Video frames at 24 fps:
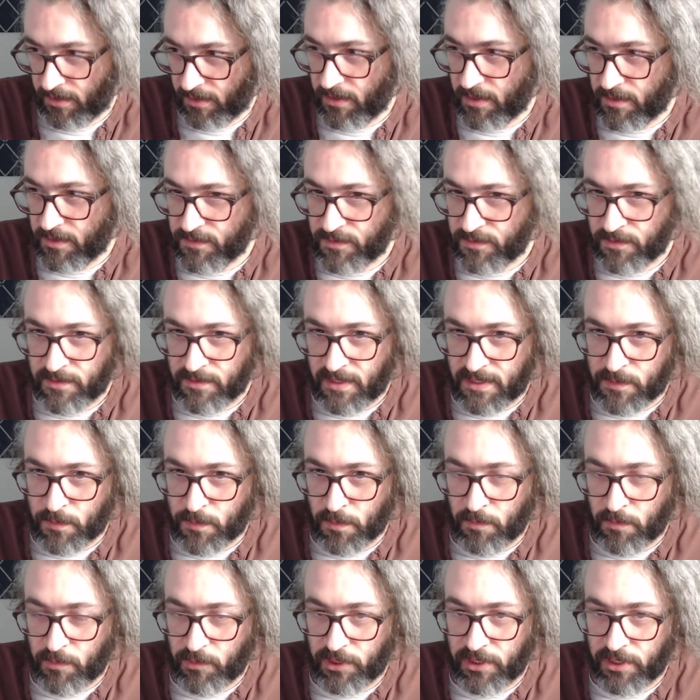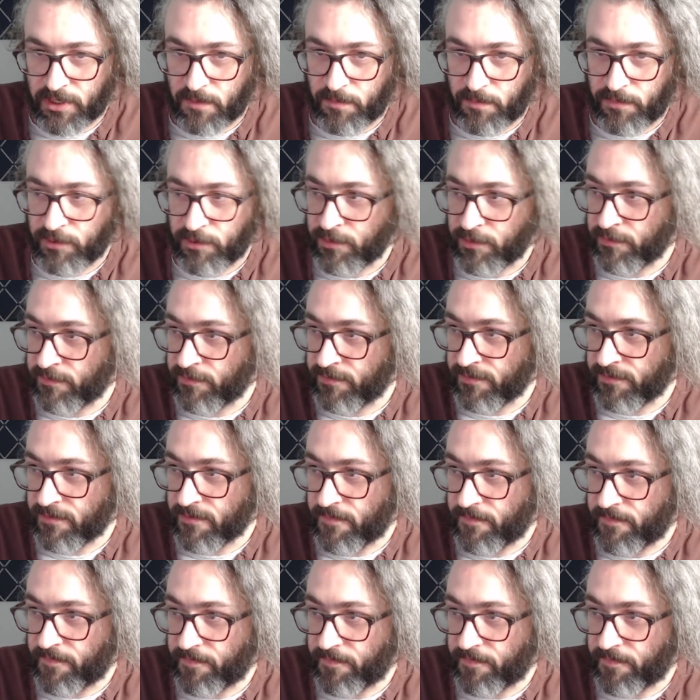So that's what we're going to prove.